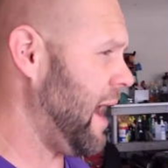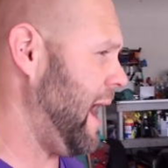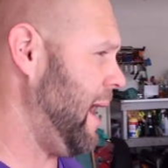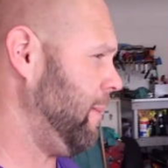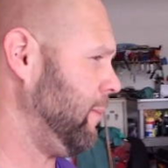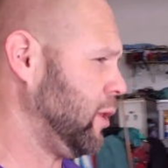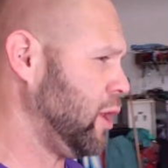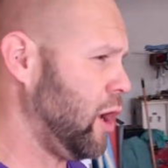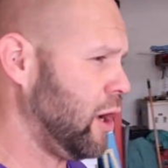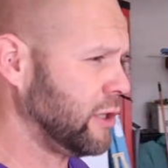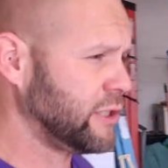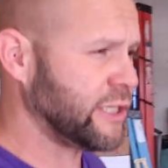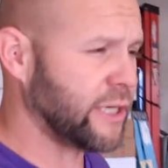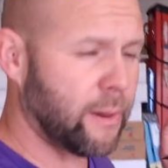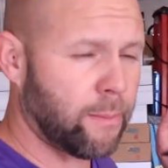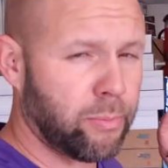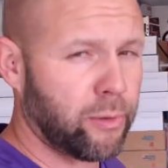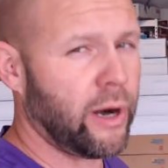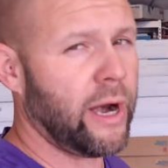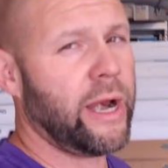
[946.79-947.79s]
I'm
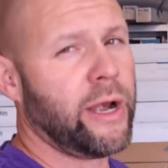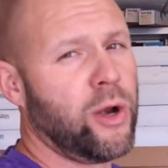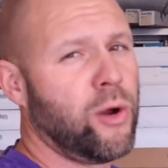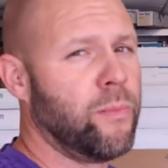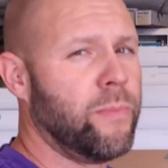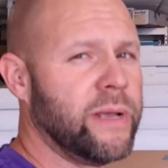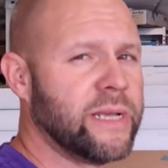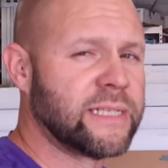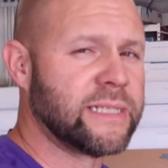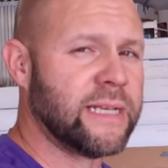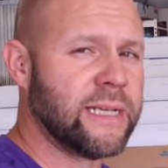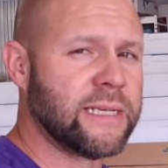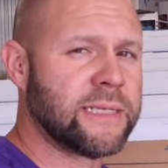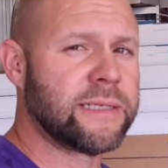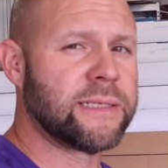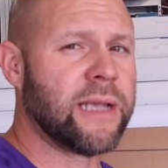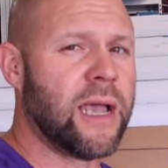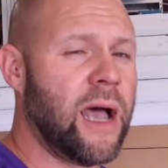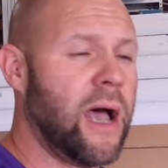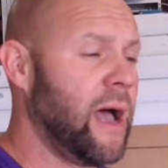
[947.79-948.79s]
launching a brand new
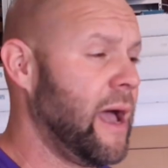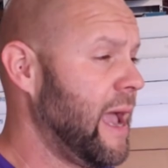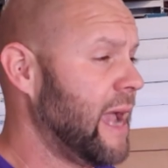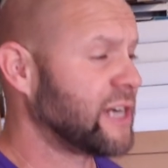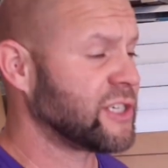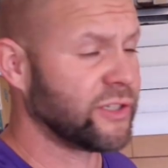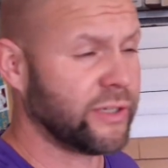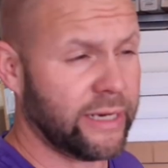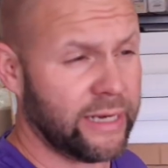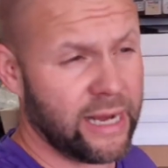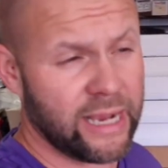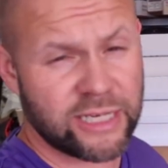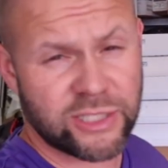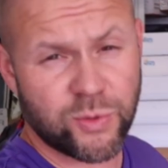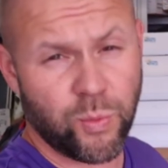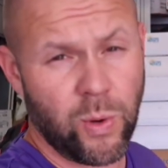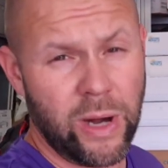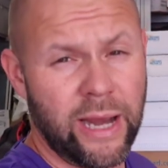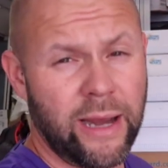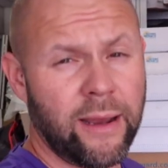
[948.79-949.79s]
business uh, actually
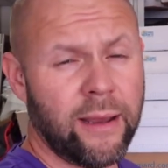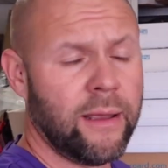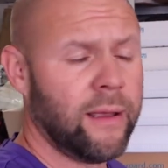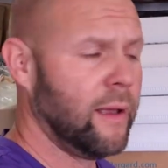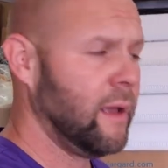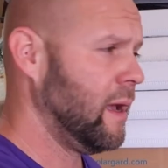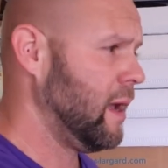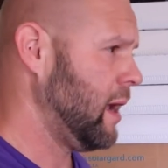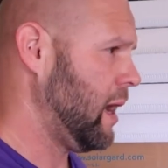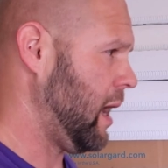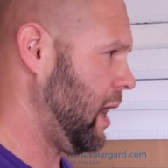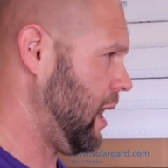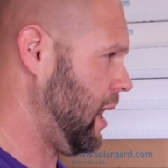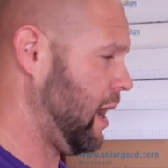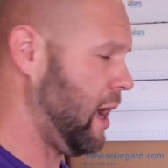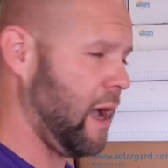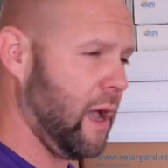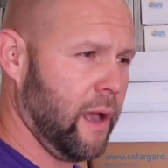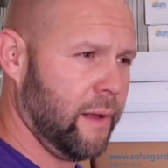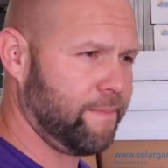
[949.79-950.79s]
next week,
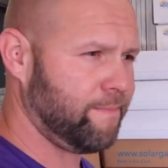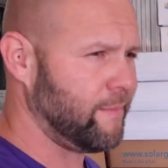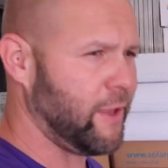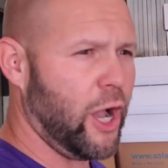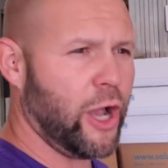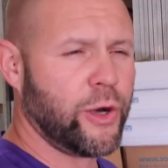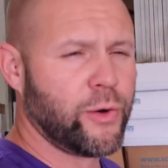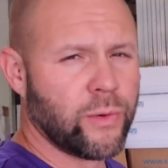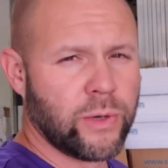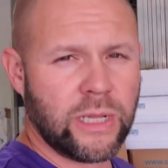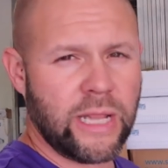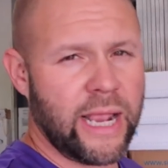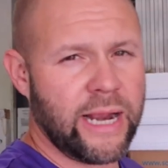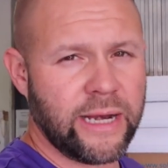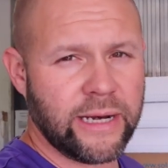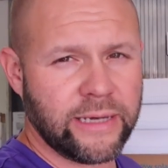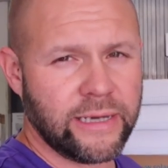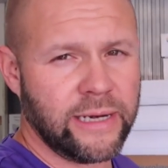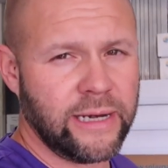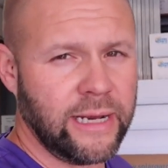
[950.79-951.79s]
uh,
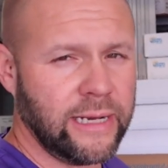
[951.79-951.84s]
unrelated to